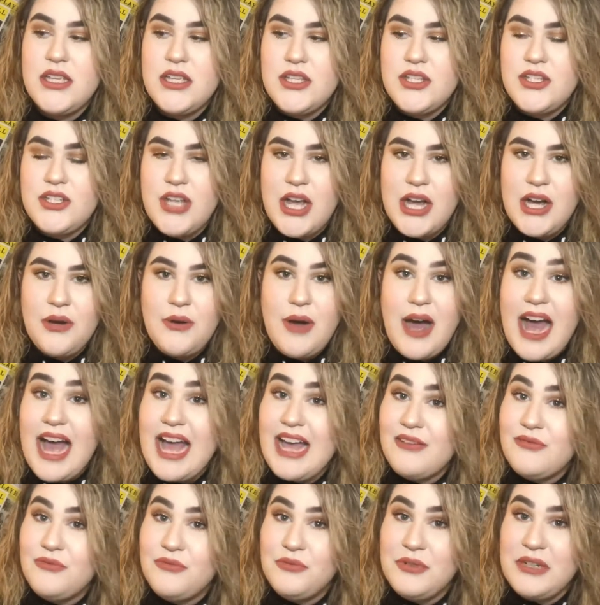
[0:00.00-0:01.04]
So I
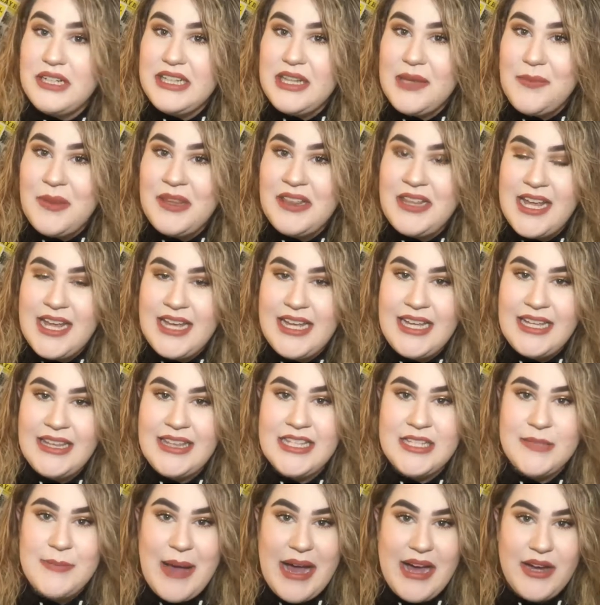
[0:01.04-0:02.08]
have really been liking
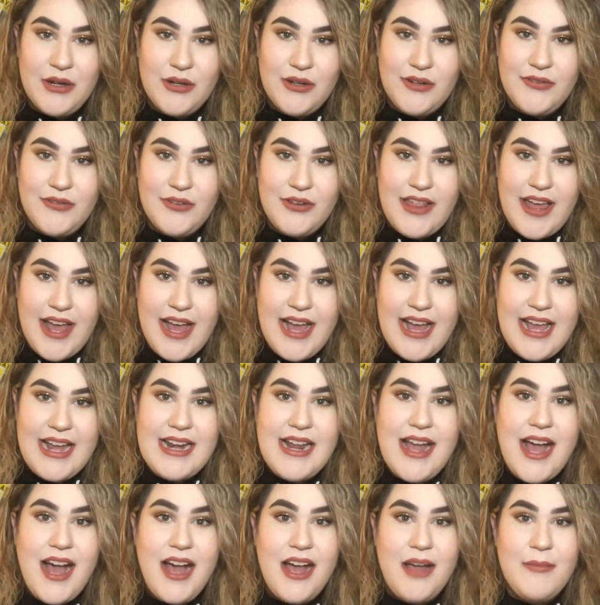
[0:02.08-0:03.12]
this powder for that.
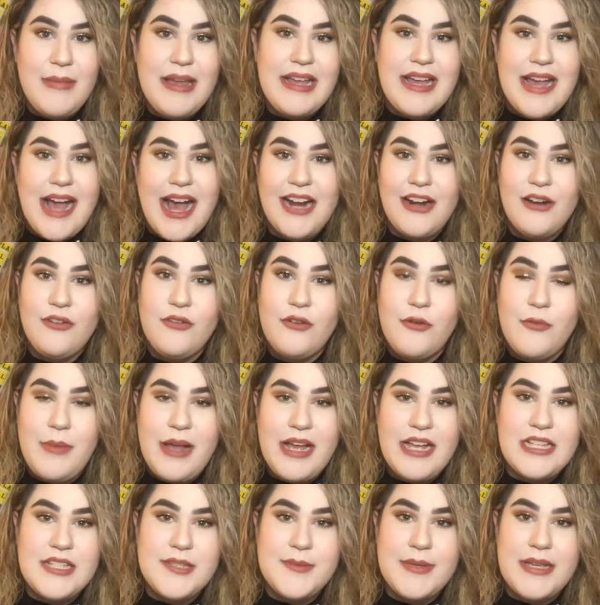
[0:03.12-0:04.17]
It kind of
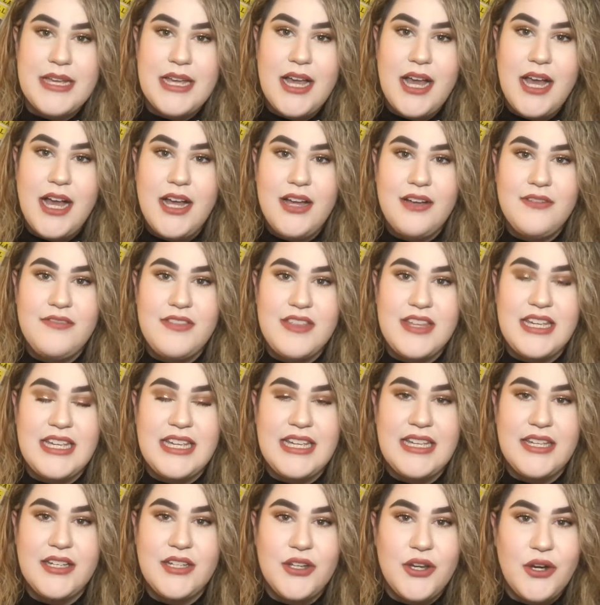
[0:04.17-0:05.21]
reminds me of
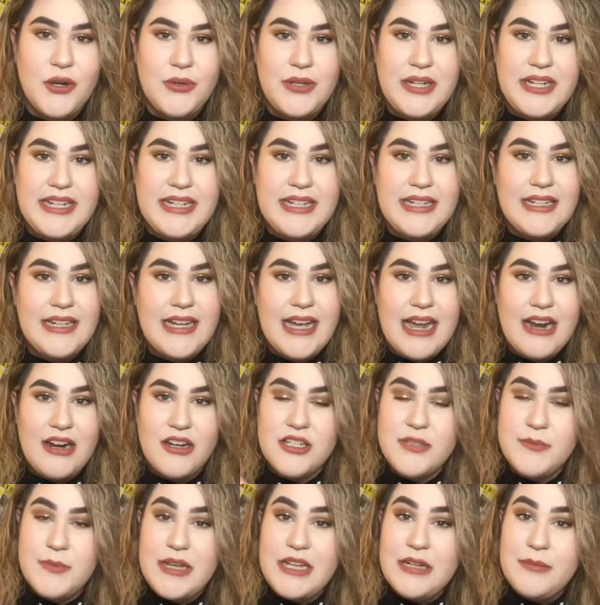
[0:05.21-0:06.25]
the Coty
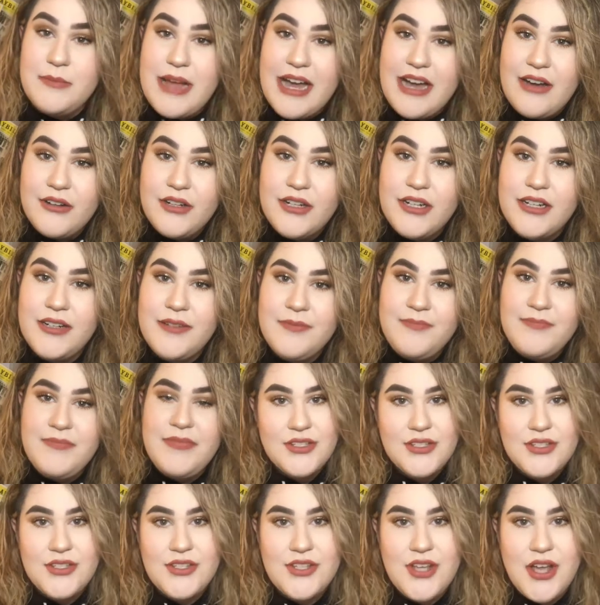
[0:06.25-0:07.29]
Airspun powder.
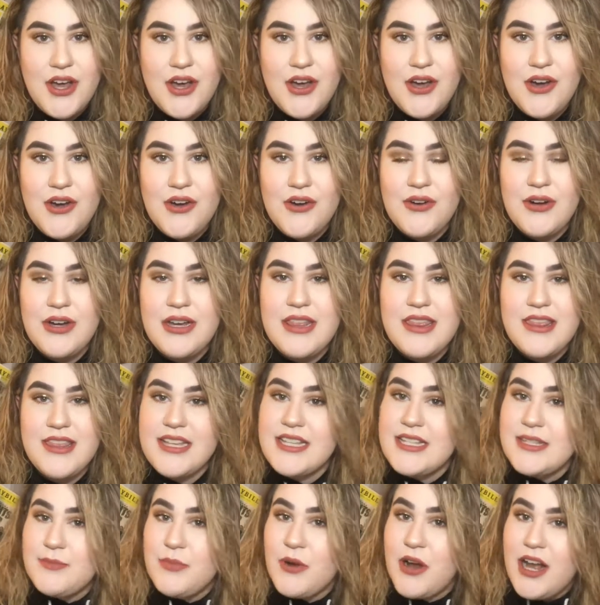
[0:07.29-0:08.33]
So
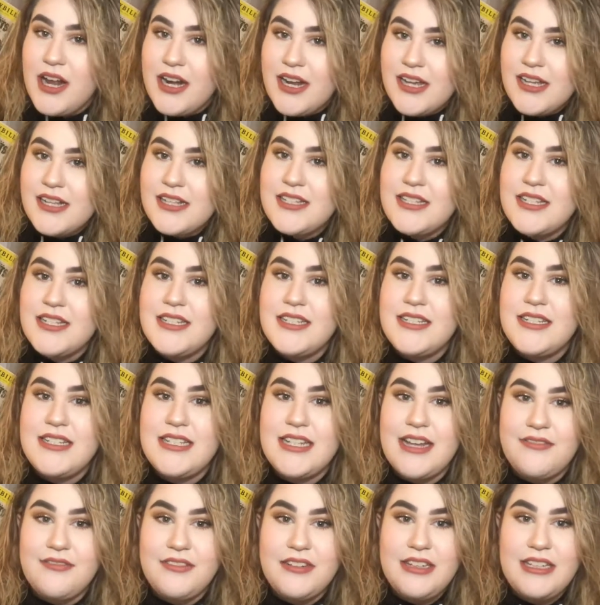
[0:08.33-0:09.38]
this product
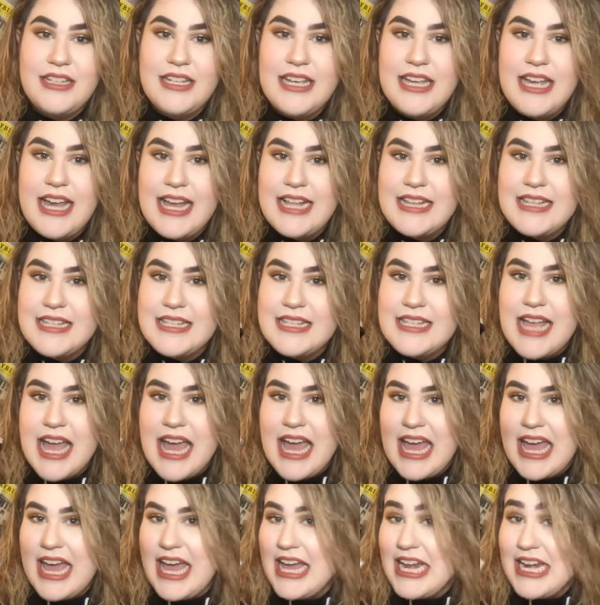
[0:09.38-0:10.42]
definitely gets
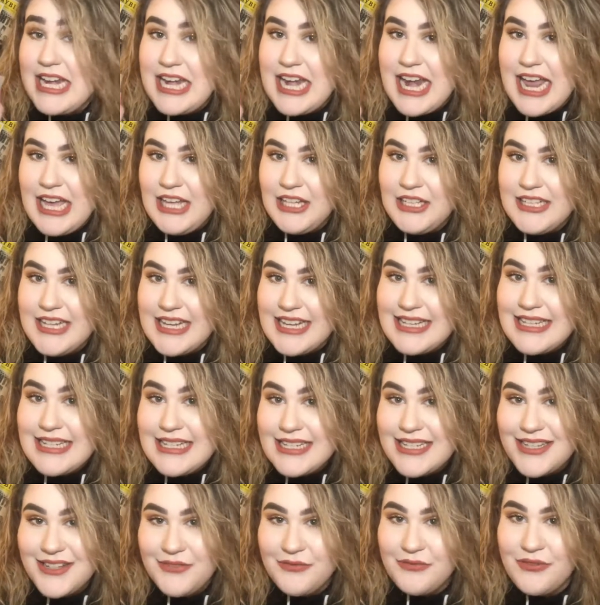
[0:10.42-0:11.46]
a nailed
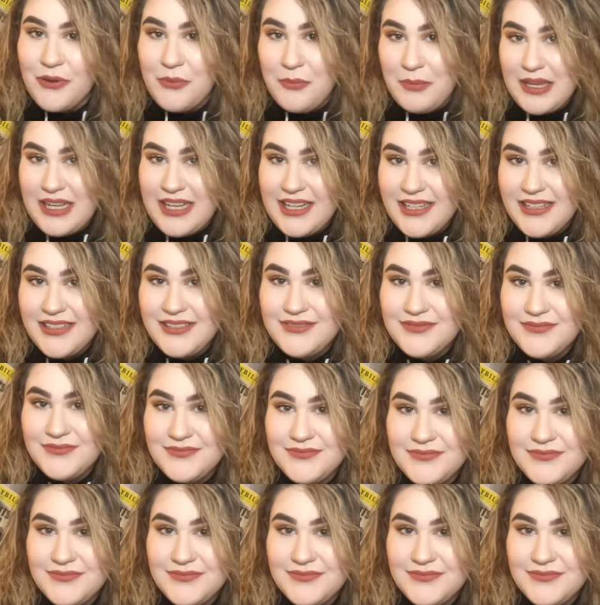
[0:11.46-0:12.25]
it from me.